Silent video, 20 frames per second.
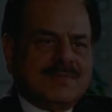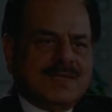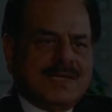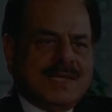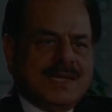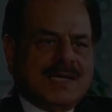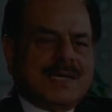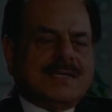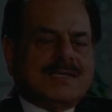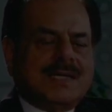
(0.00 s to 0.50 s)

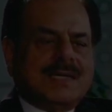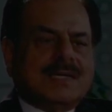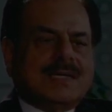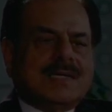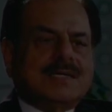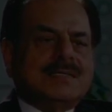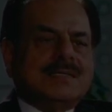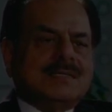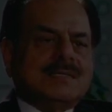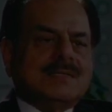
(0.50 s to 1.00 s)
And I think
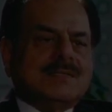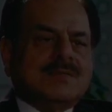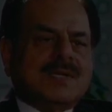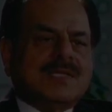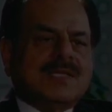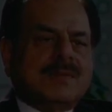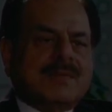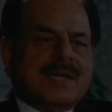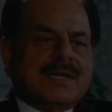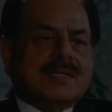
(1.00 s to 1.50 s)
this is where
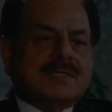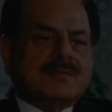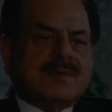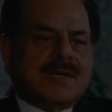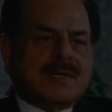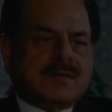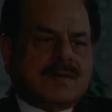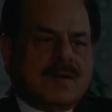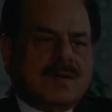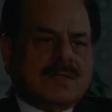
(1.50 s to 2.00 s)
the Americans
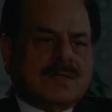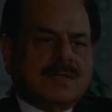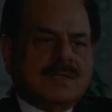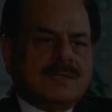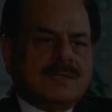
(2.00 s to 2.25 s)
went wrong.